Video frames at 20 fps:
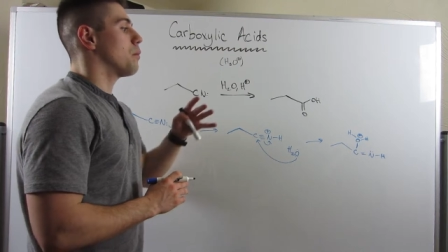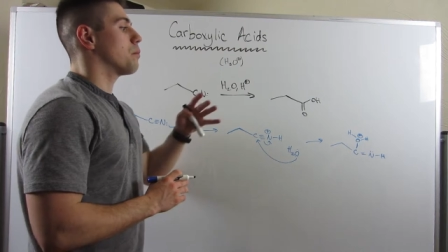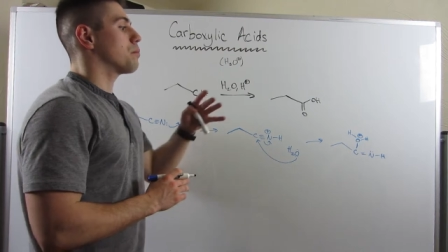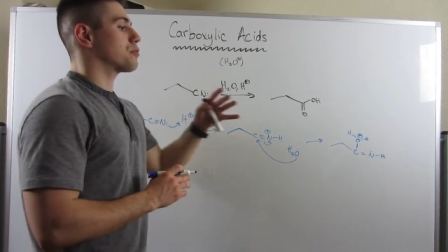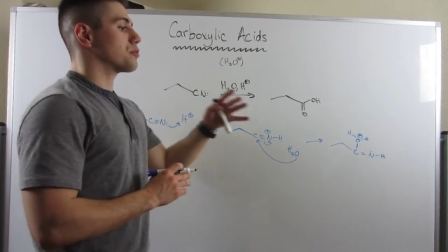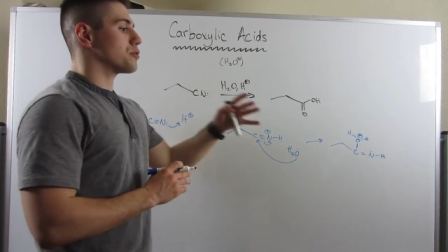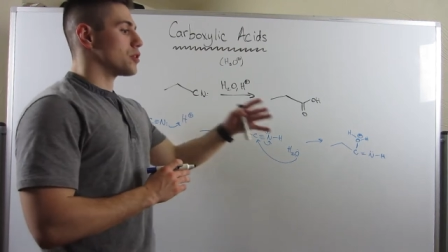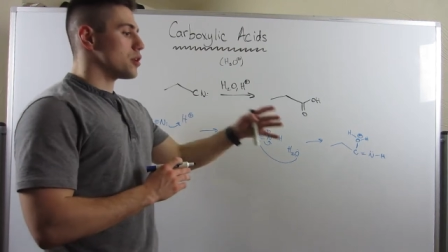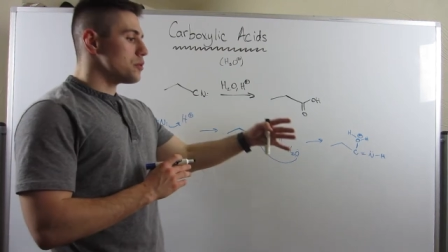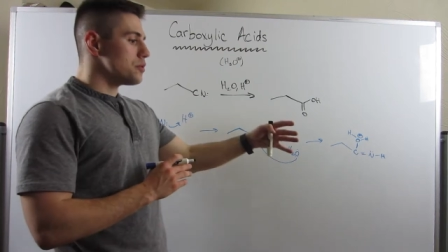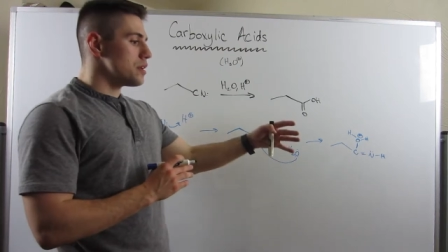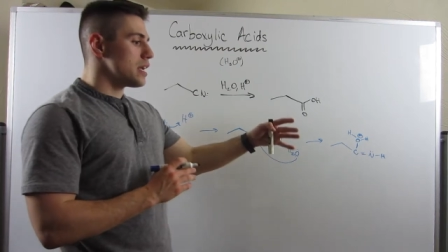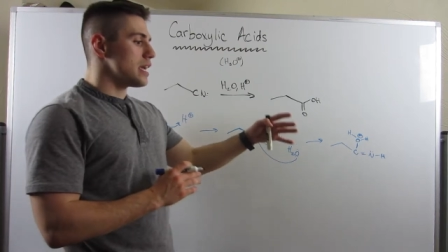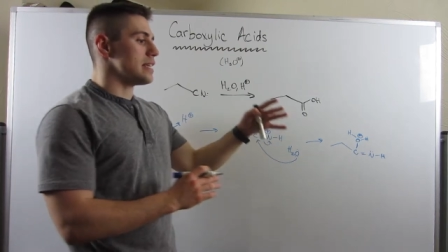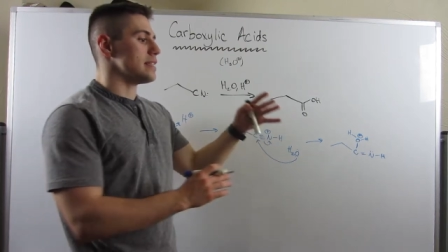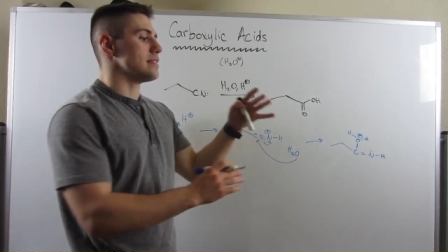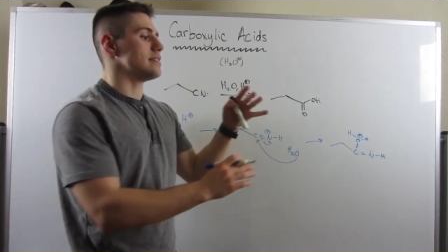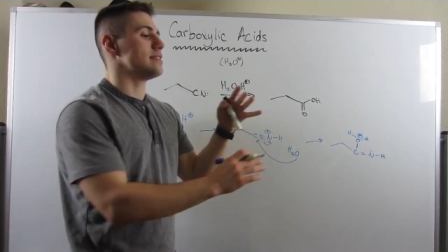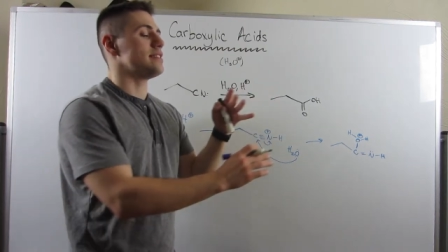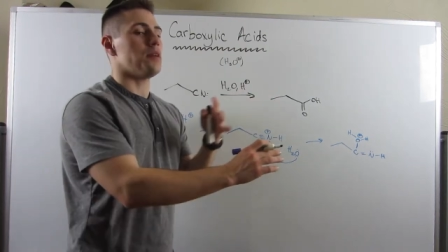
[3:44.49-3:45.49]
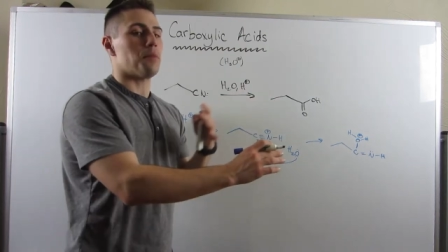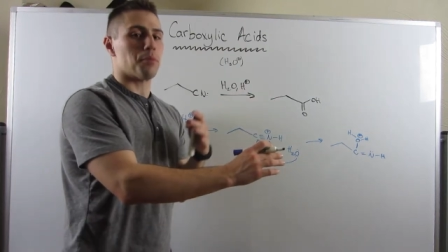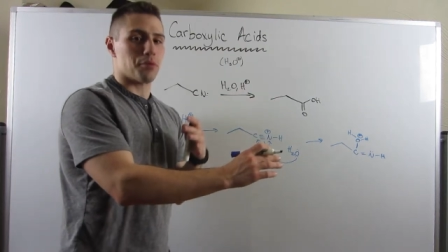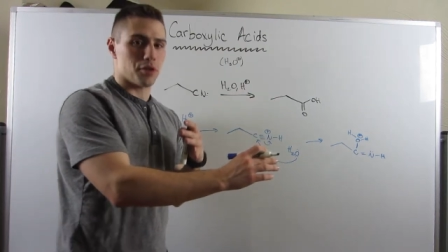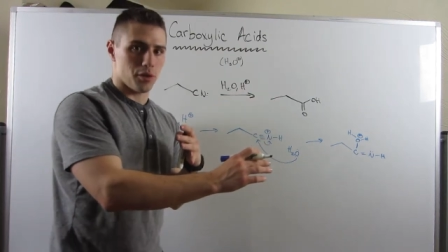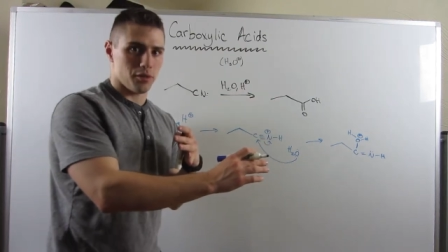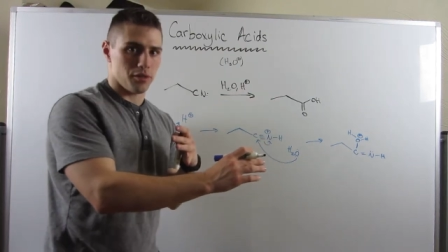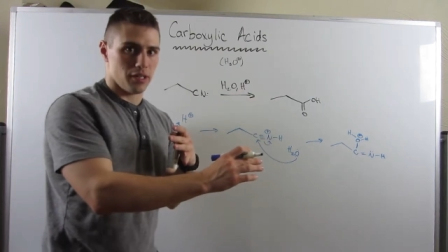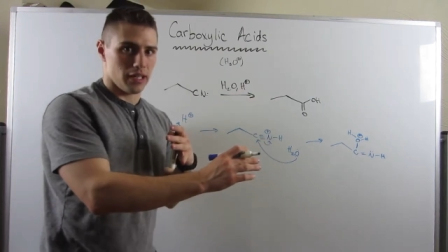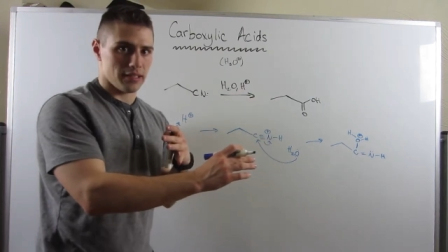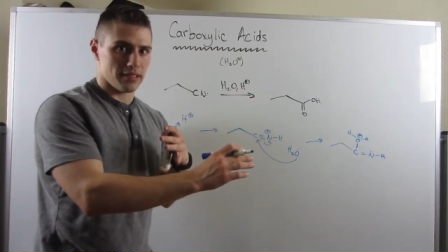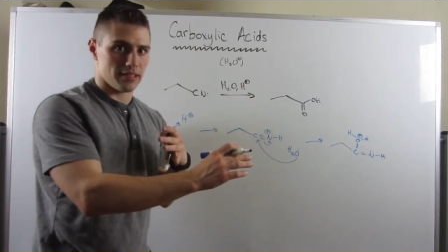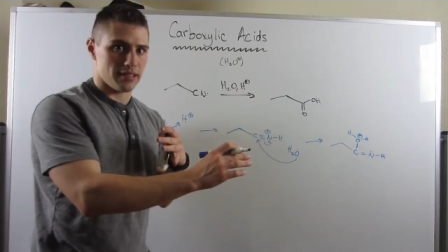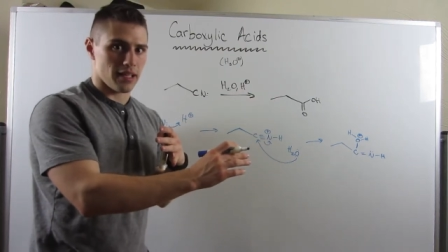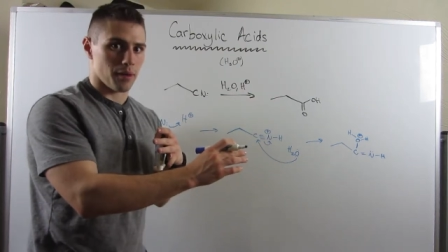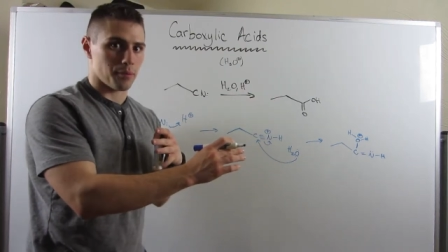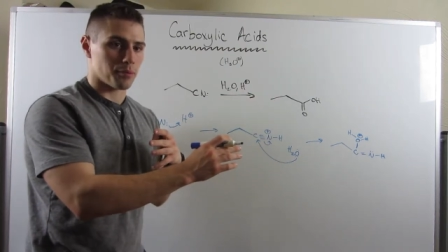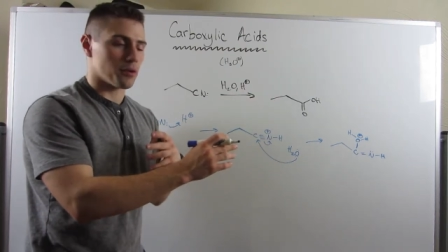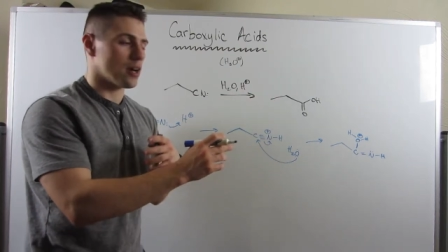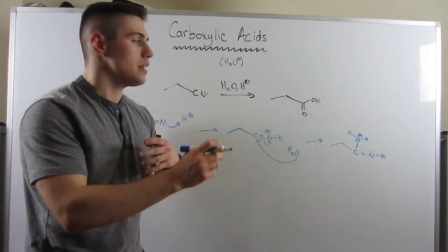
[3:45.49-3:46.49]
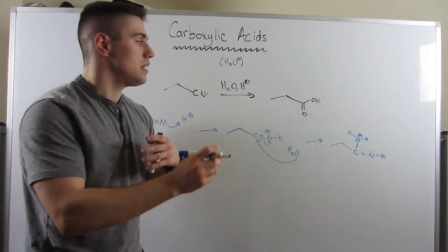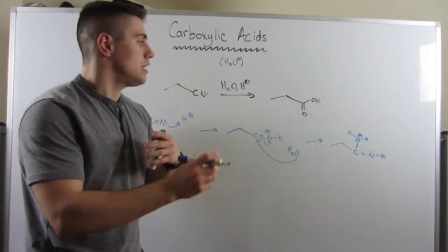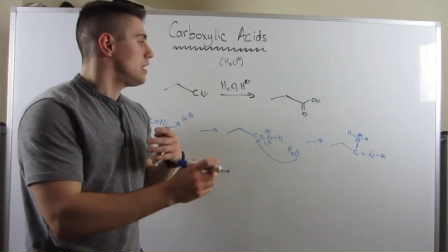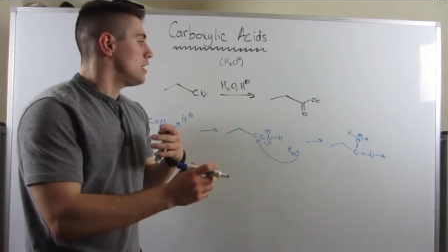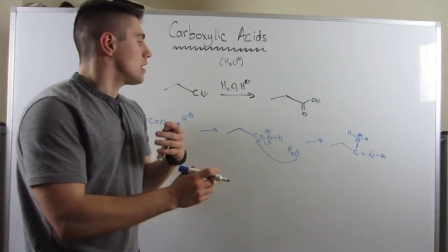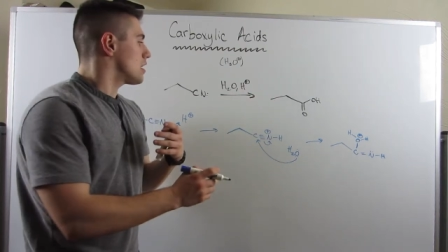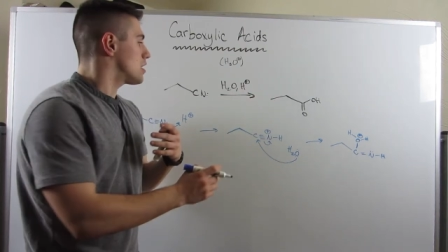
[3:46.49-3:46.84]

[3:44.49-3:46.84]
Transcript: protonate, deprotonate step, right?